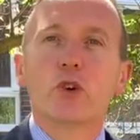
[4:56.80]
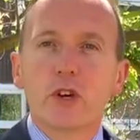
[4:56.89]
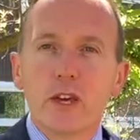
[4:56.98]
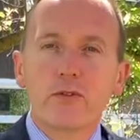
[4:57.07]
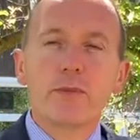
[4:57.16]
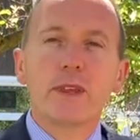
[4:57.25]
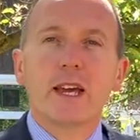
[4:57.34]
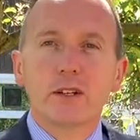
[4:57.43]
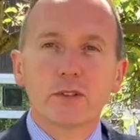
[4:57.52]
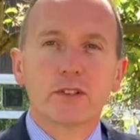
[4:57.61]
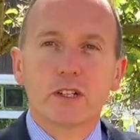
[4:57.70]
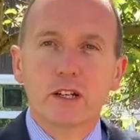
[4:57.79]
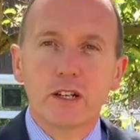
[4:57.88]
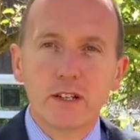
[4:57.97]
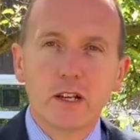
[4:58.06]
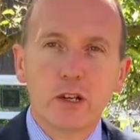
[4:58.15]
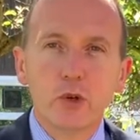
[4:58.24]
looking from the
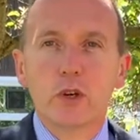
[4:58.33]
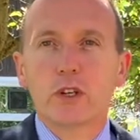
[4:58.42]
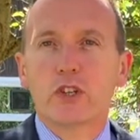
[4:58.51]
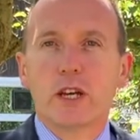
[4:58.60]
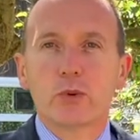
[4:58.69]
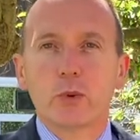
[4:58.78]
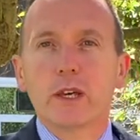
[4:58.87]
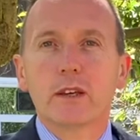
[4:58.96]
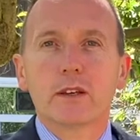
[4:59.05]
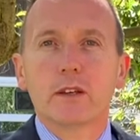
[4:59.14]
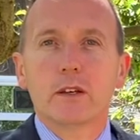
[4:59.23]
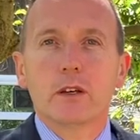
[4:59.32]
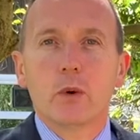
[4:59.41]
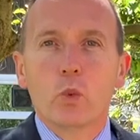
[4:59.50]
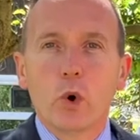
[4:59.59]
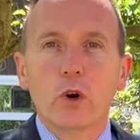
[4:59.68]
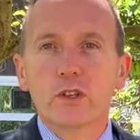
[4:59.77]
outside, Luke Chadwick
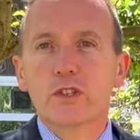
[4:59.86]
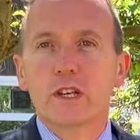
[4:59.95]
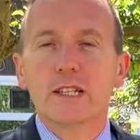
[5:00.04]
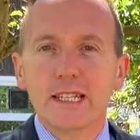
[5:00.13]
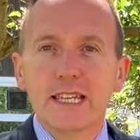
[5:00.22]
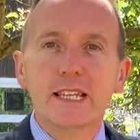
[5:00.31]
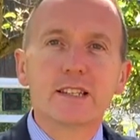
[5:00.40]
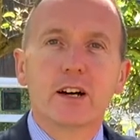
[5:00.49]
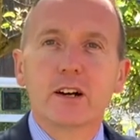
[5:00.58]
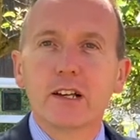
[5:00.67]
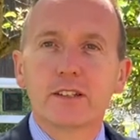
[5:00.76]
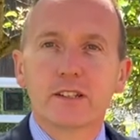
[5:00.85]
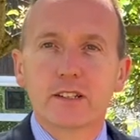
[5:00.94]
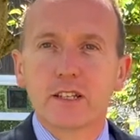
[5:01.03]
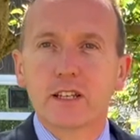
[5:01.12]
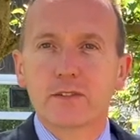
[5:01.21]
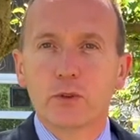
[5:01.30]
was and is highly
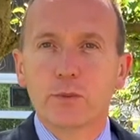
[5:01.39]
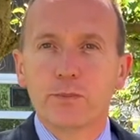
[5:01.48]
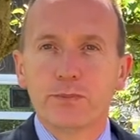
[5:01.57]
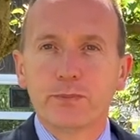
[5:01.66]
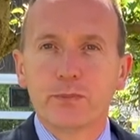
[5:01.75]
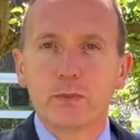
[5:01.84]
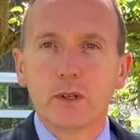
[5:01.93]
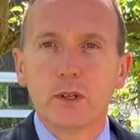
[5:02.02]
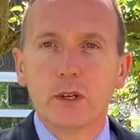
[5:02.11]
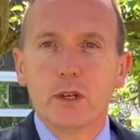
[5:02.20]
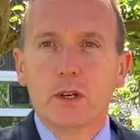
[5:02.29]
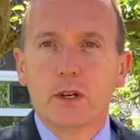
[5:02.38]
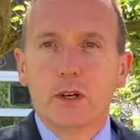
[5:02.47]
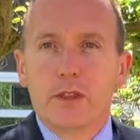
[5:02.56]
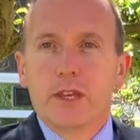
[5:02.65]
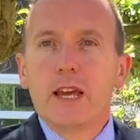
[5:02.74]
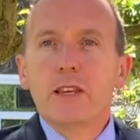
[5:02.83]
successful.
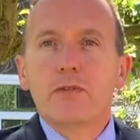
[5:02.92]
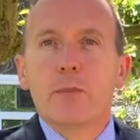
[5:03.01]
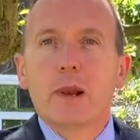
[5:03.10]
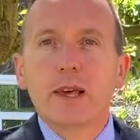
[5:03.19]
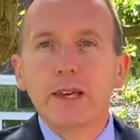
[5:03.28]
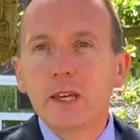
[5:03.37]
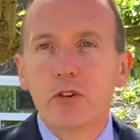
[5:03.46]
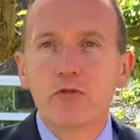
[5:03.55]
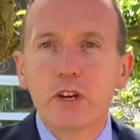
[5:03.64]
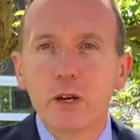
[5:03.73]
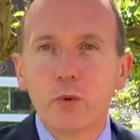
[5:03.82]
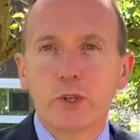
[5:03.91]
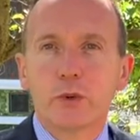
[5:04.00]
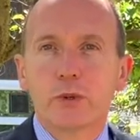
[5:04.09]
At the end of a playing career which